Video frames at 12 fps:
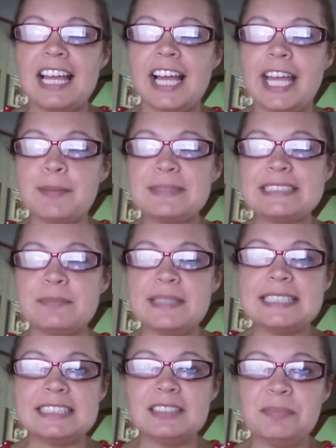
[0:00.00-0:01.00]
I am
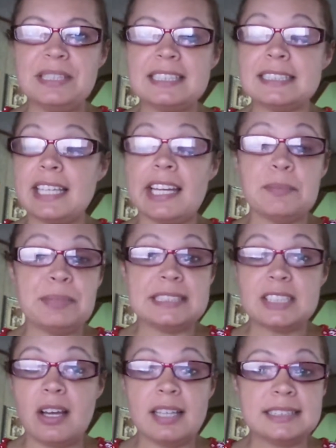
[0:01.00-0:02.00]
submissive because I have been
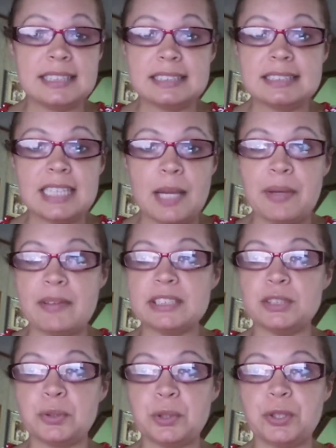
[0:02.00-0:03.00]
taught since the time I was a
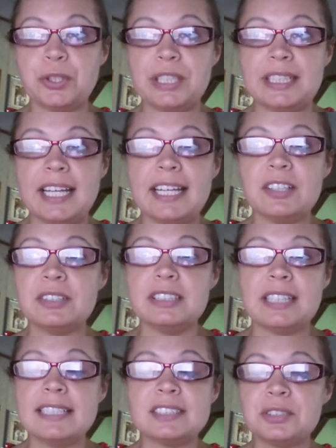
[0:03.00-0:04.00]
little girl that
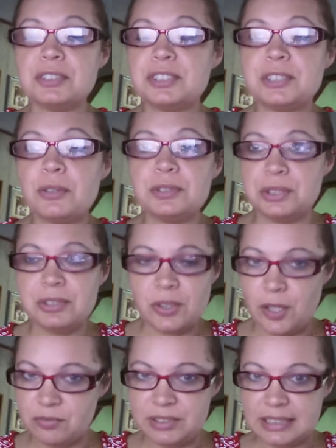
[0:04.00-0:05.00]
nice girls don't do
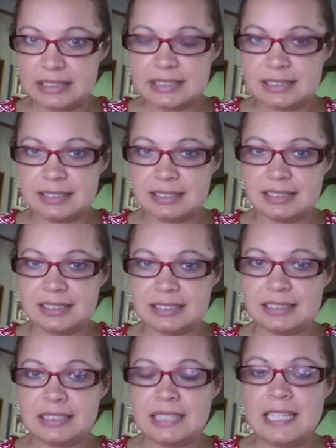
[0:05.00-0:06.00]
conflict.
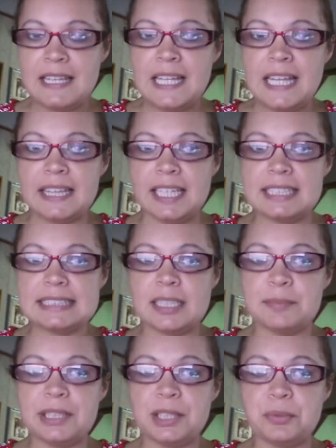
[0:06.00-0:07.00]
That is
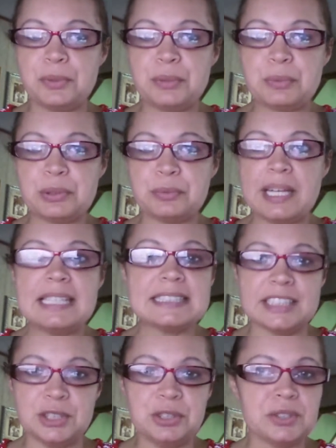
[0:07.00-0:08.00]
something that we were
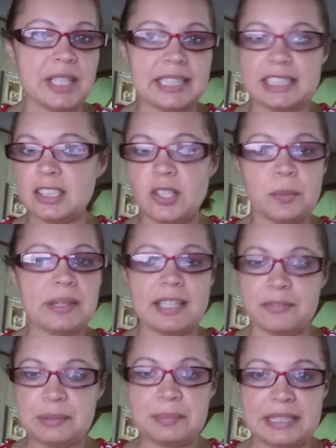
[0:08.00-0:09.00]
raised in. You try to get along with
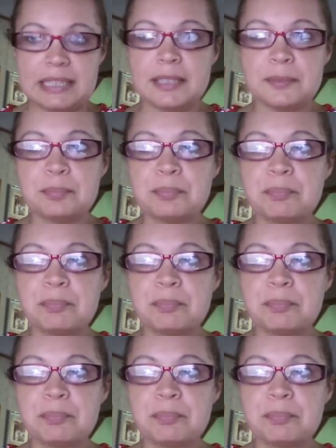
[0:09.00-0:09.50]
everybody.